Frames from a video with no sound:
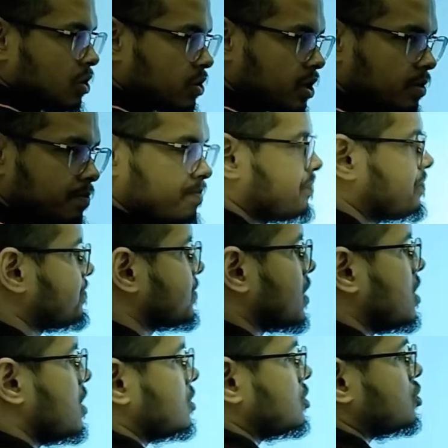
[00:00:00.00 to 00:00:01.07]
Okay,
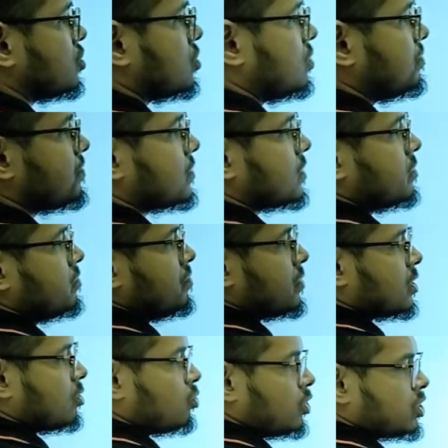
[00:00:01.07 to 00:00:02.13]
so
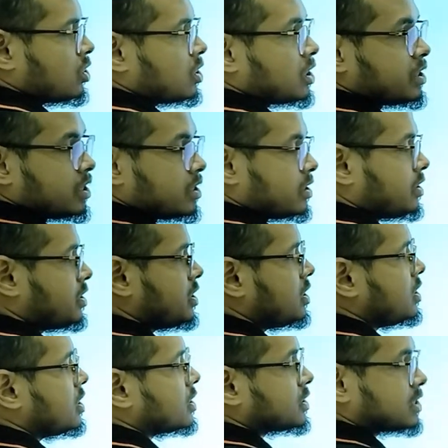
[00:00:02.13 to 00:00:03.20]
what
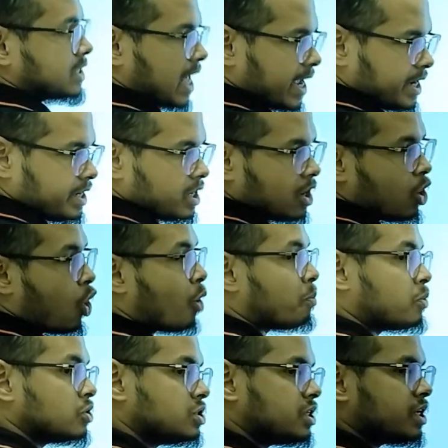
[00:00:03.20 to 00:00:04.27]
the side
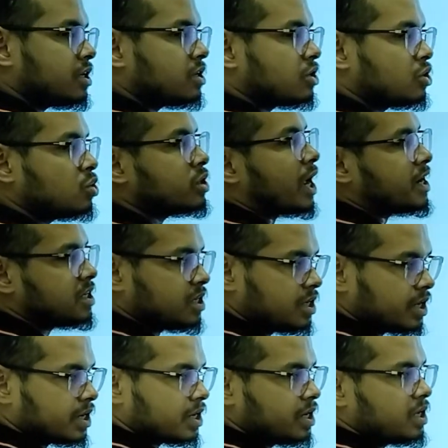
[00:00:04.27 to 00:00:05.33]
opposite to 90
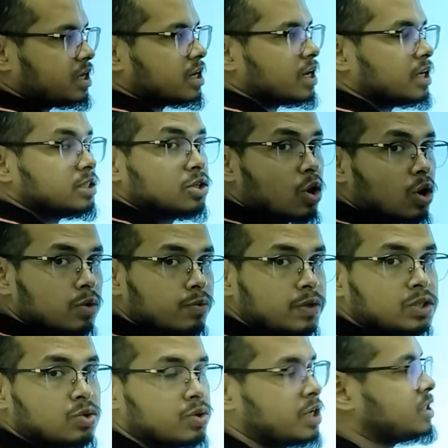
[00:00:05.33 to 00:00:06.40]
degree is
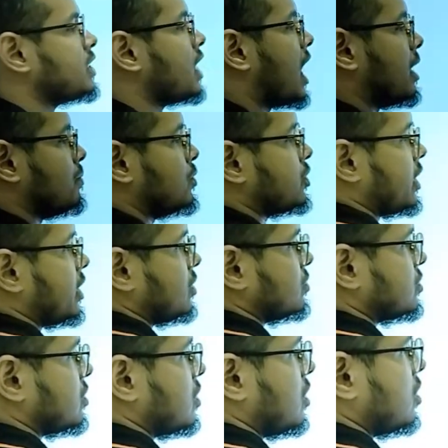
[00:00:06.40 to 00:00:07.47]
always known as the hypotenuse.